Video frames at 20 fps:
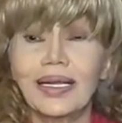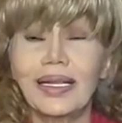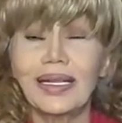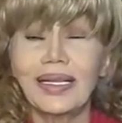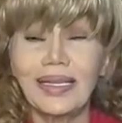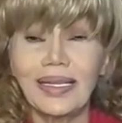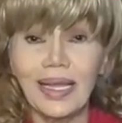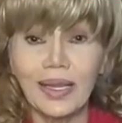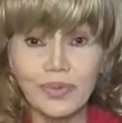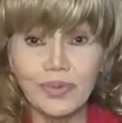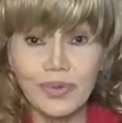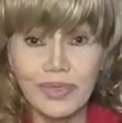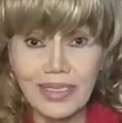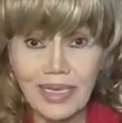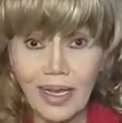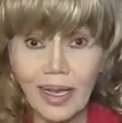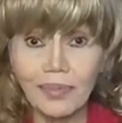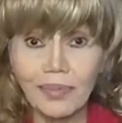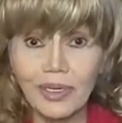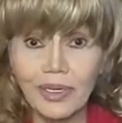that was a
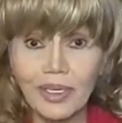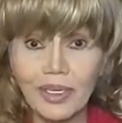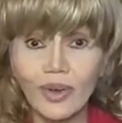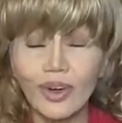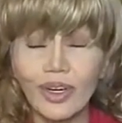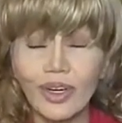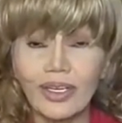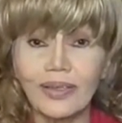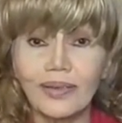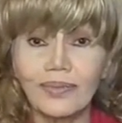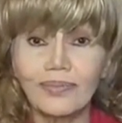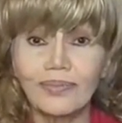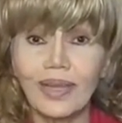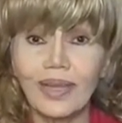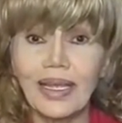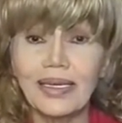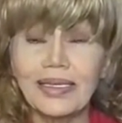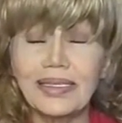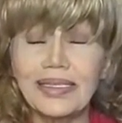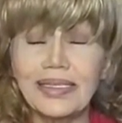Hubbard order.
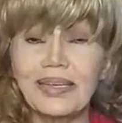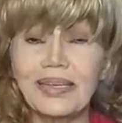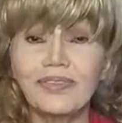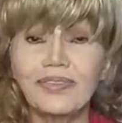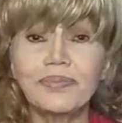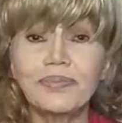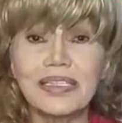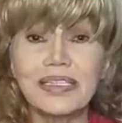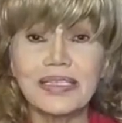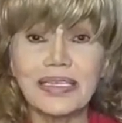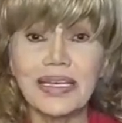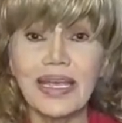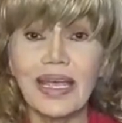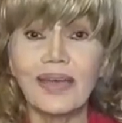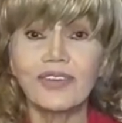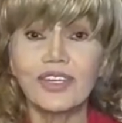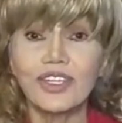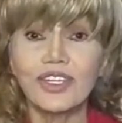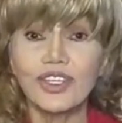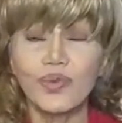And David
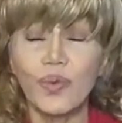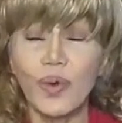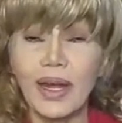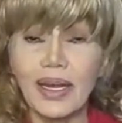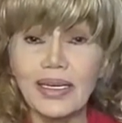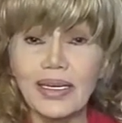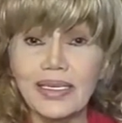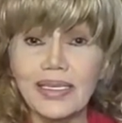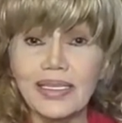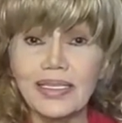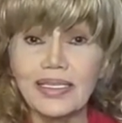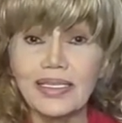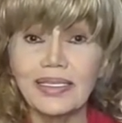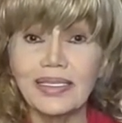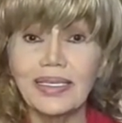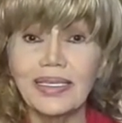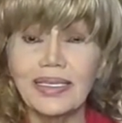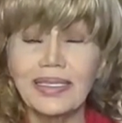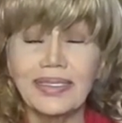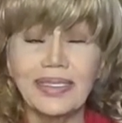Miscavige went,
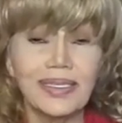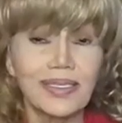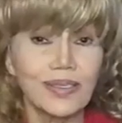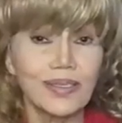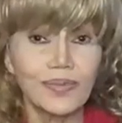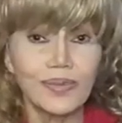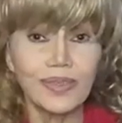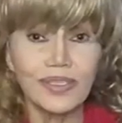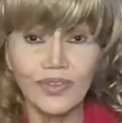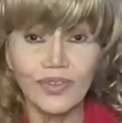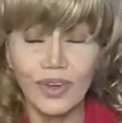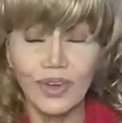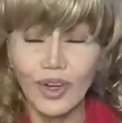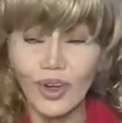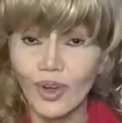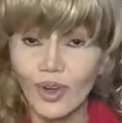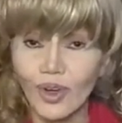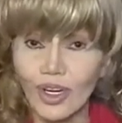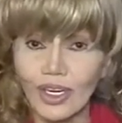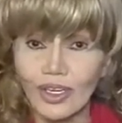and this was
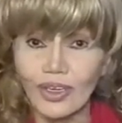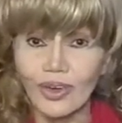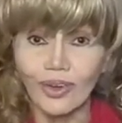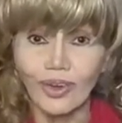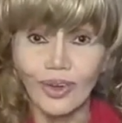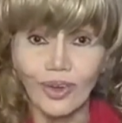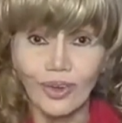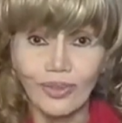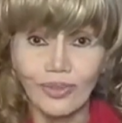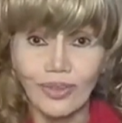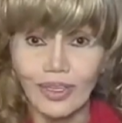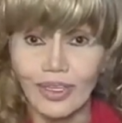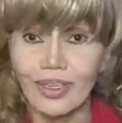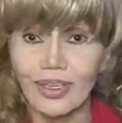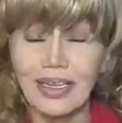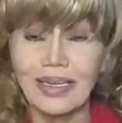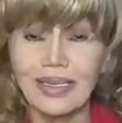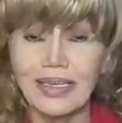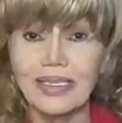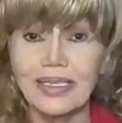recorded all over on
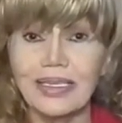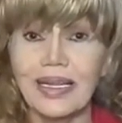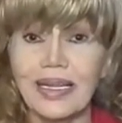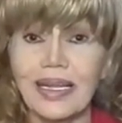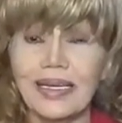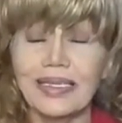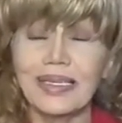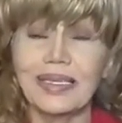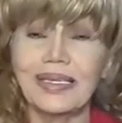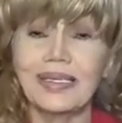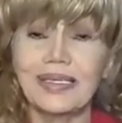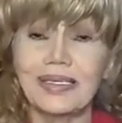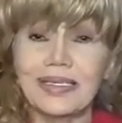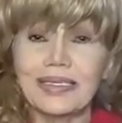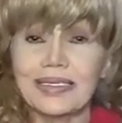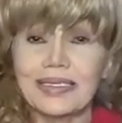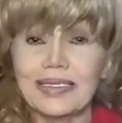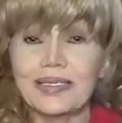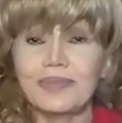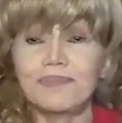the internet and
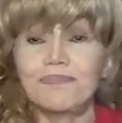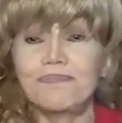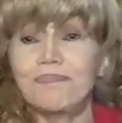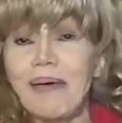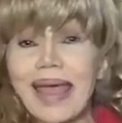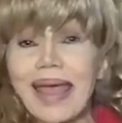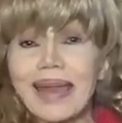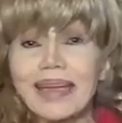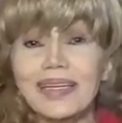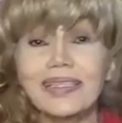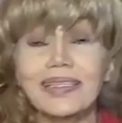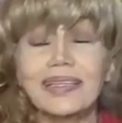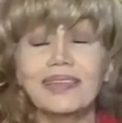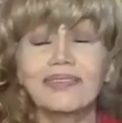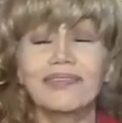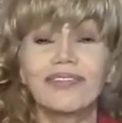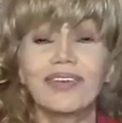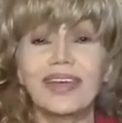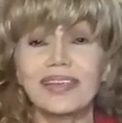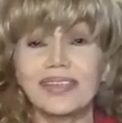spat in the
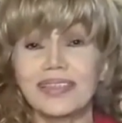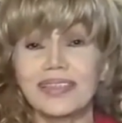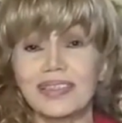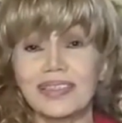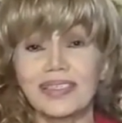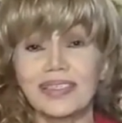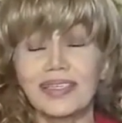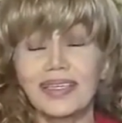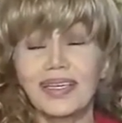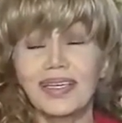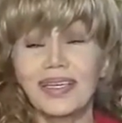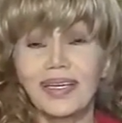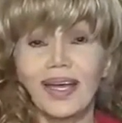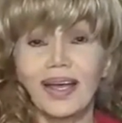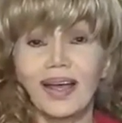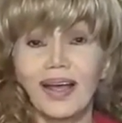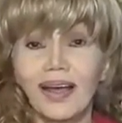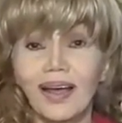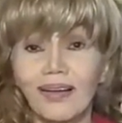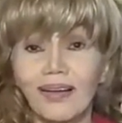face
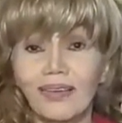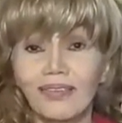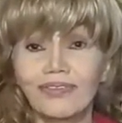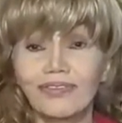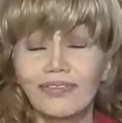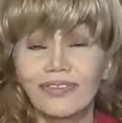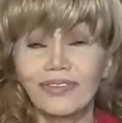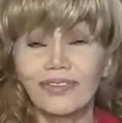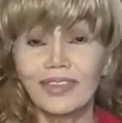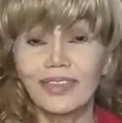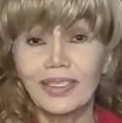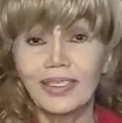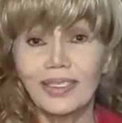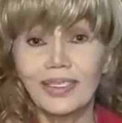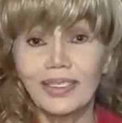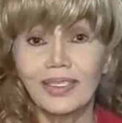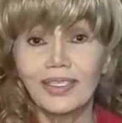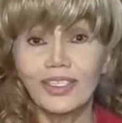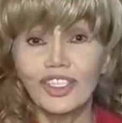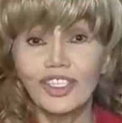of
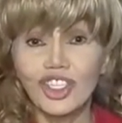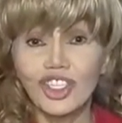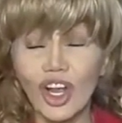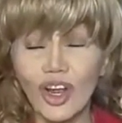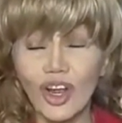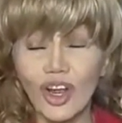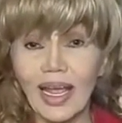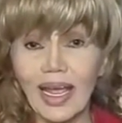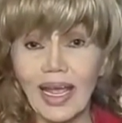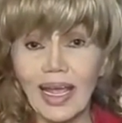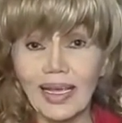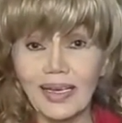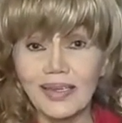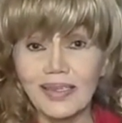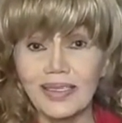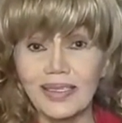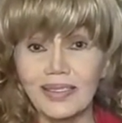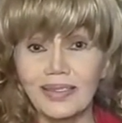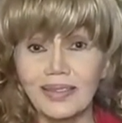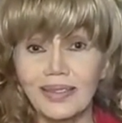John
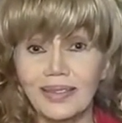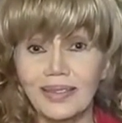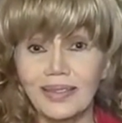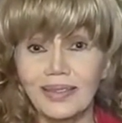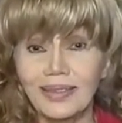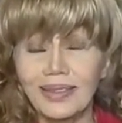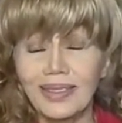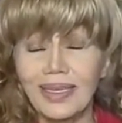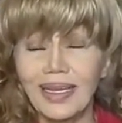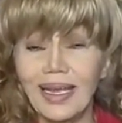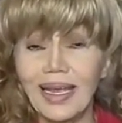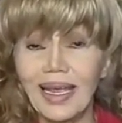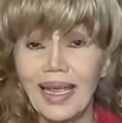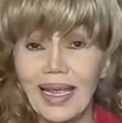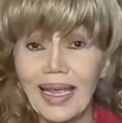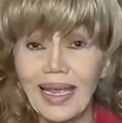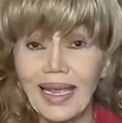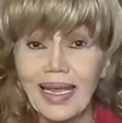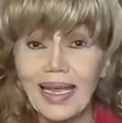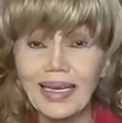Axel.
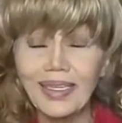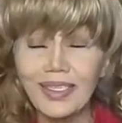And do